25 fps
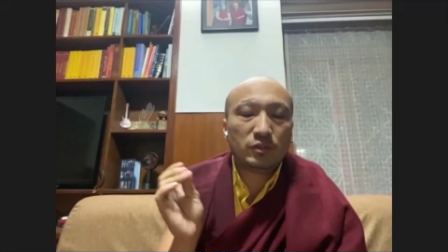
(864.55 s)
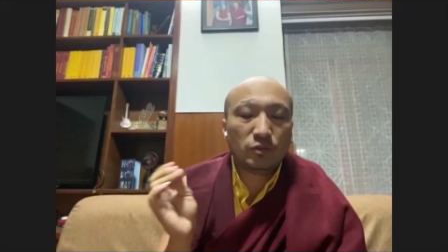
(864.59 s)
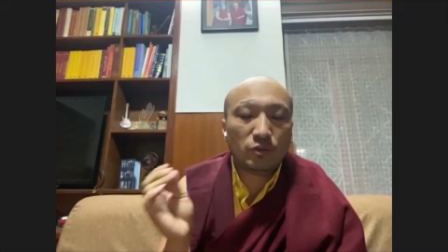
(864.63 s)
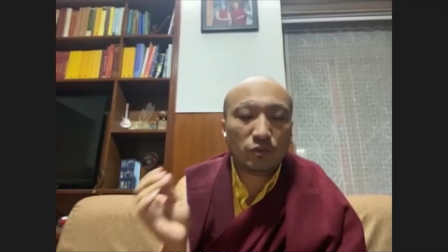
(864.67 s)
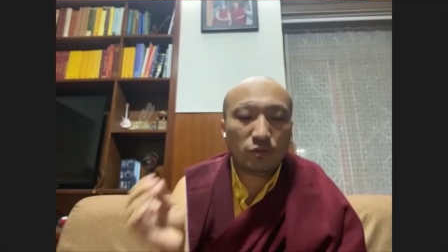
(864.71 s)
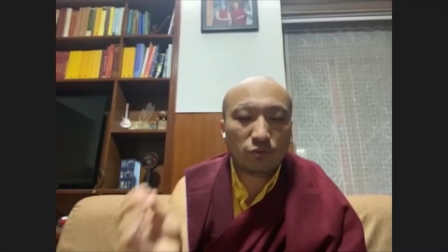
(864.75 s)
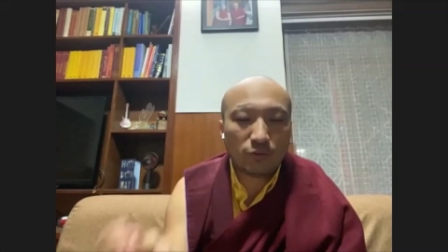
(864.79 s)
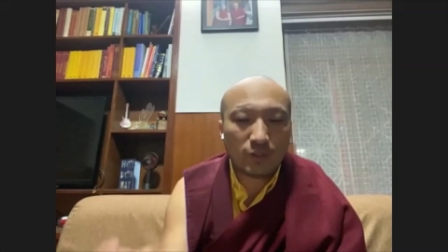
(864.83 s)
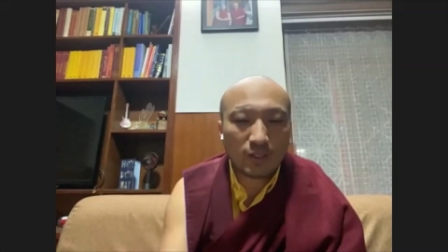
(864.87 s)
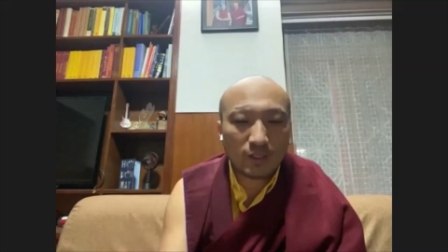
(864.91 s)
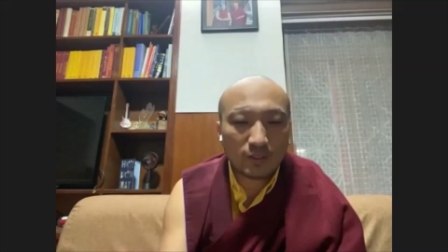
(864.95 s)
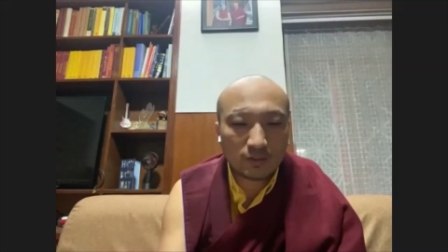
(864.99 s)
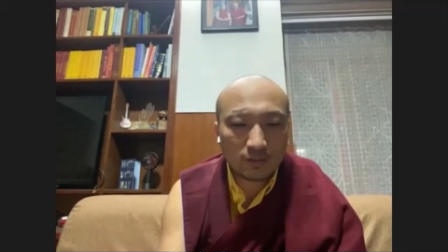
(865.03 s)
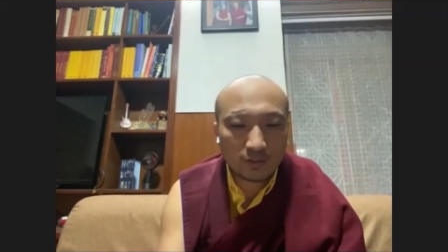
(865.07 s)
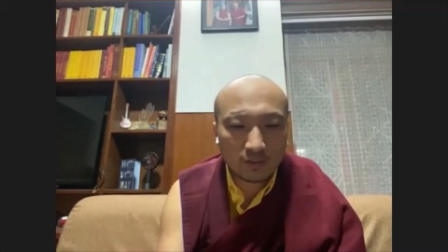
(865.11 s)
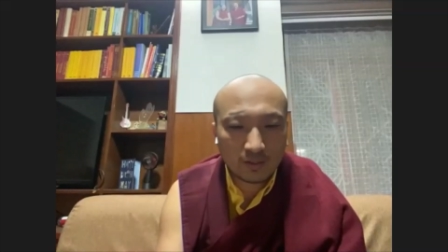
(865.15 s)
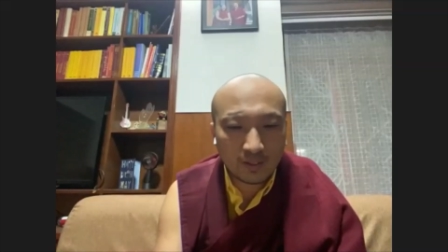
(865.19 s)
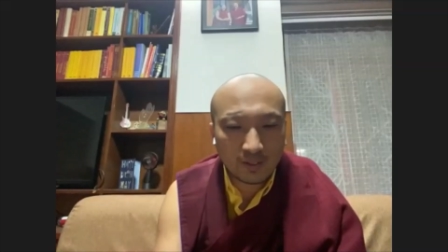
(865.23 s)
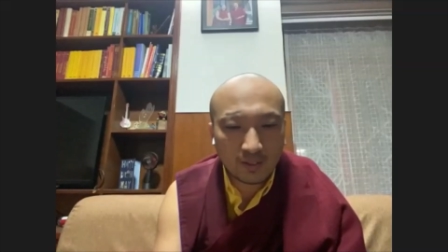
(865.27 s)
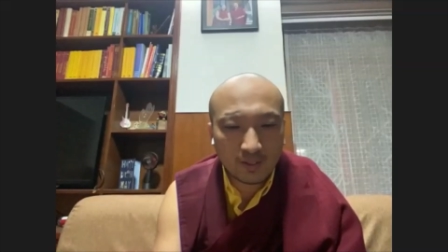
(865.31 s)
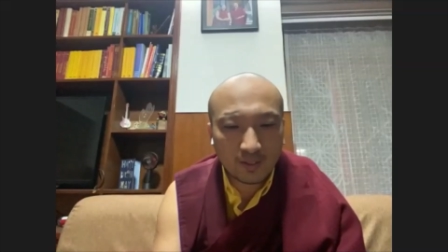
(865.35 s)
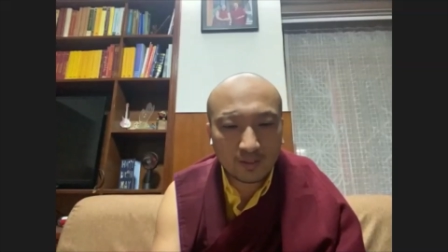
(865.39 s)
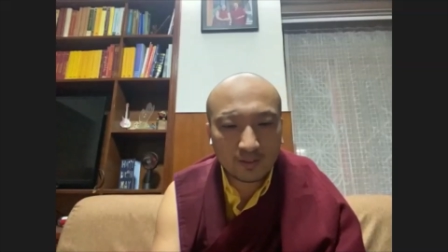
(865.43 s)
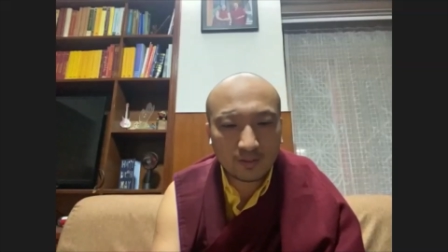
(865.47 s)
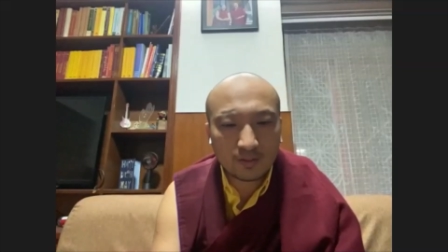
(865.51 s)
your right
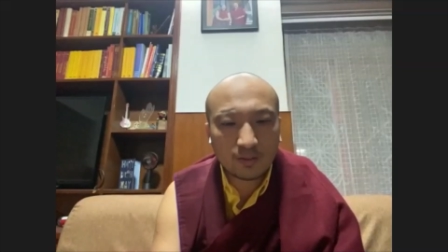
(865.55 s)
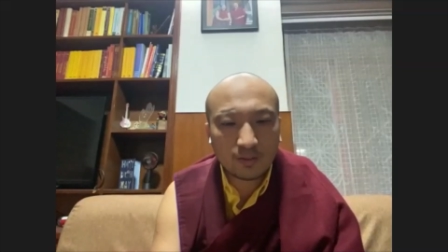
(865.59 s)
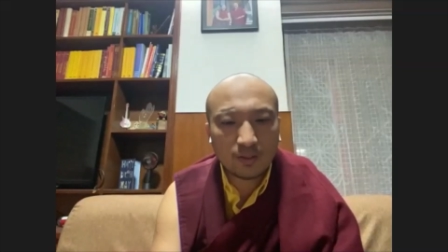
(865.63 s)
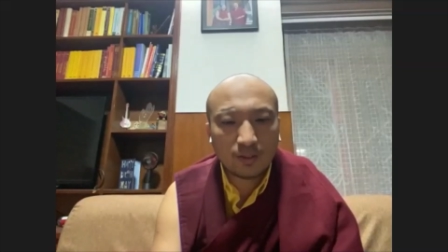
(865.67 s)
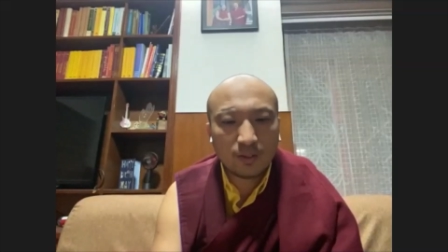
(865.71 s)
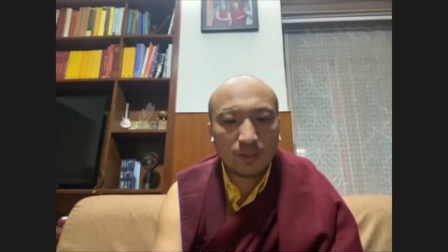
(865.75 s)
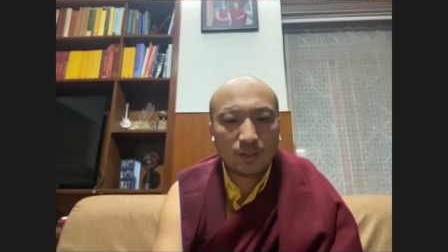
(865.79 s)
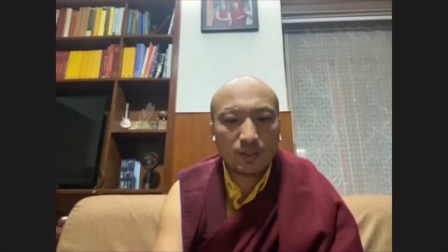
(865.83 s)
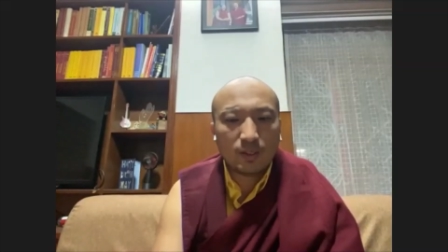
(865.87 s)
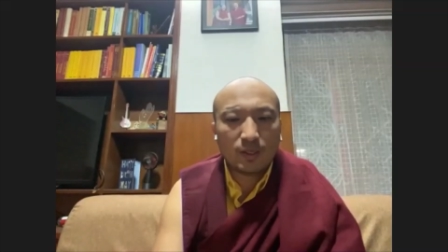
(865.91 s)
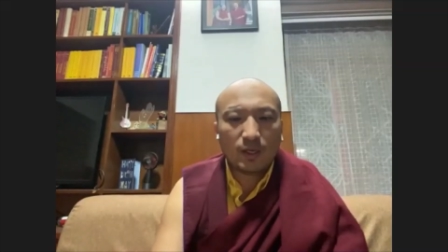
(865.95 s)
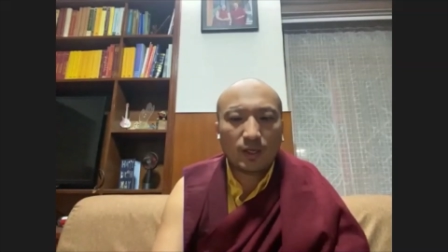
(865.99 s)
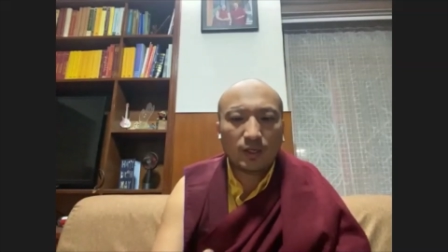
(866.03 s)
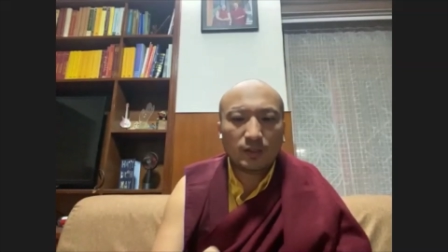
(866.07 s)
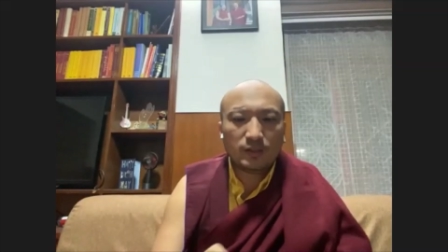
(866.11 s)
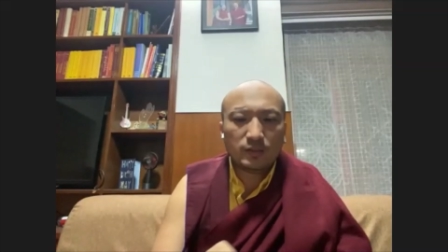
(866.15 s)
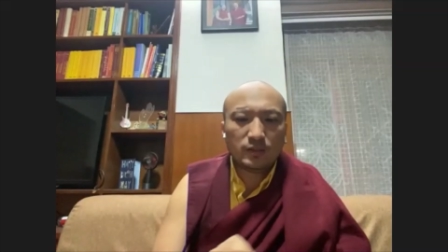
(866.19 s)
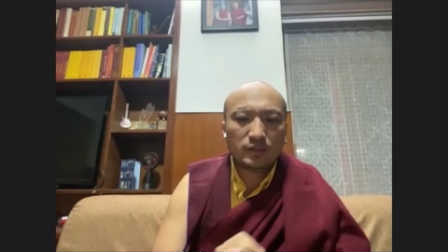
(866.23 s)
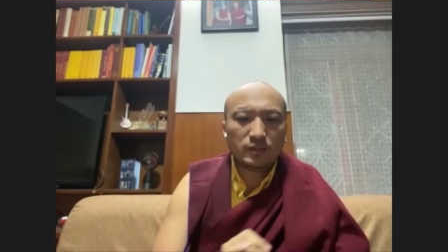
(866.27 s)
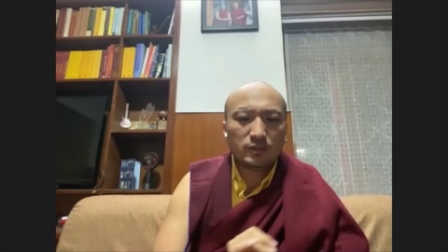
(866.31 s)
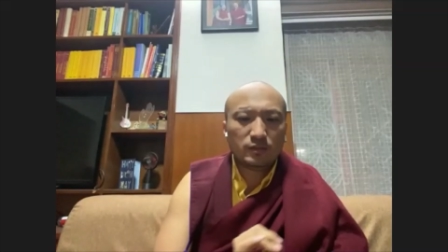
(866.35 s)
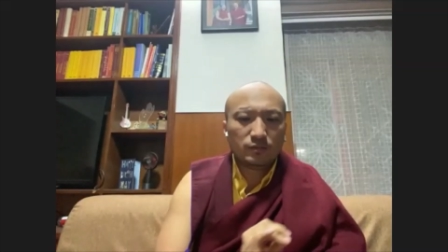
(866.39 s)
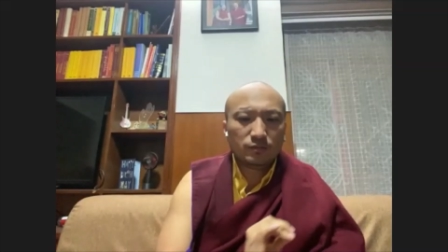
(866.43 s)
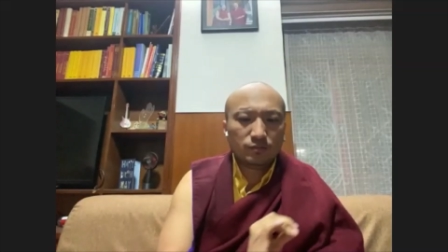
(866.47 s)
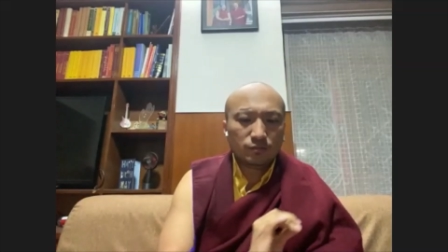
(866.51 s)
hand, and
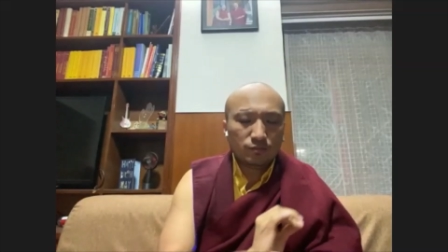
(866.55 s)
then